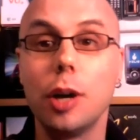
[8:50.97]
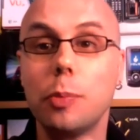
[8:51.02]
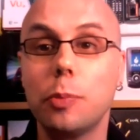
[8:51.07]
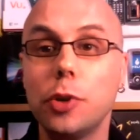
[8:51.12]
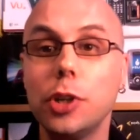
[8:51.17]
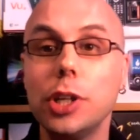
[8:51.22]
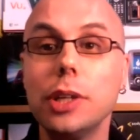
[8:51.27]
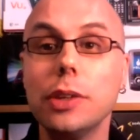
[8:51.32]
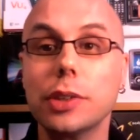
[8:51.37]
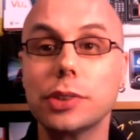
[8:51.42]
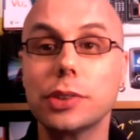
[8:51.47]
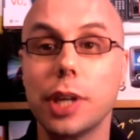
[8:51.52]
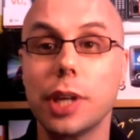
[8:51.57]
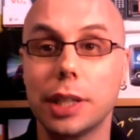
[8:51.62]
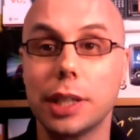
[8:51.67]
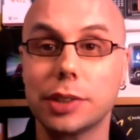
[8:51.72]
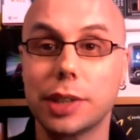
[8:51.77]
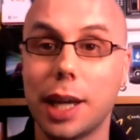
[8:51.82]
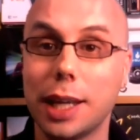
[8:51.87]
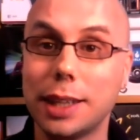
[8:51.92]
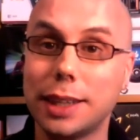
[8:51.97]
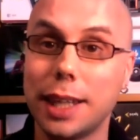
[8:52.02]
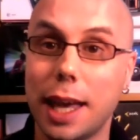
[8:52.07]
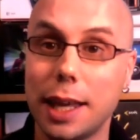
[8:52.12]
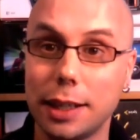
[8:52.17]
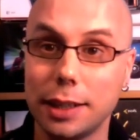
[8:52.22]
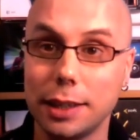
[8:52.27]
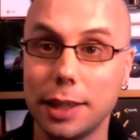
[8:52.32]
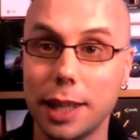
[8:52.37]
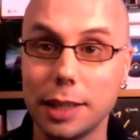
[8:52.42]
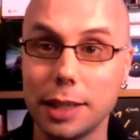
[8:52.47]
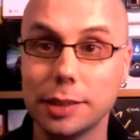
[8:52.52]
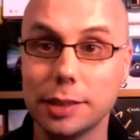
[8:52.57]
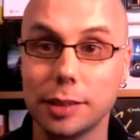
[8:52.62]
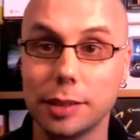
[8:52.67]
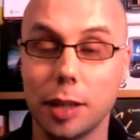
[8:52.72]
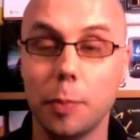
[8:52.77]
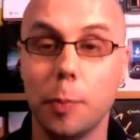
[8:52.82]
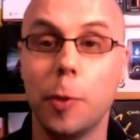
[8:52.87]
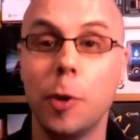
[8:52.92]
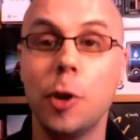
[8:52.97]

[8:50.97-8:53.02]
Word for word: Pre looks like it's got that and then some.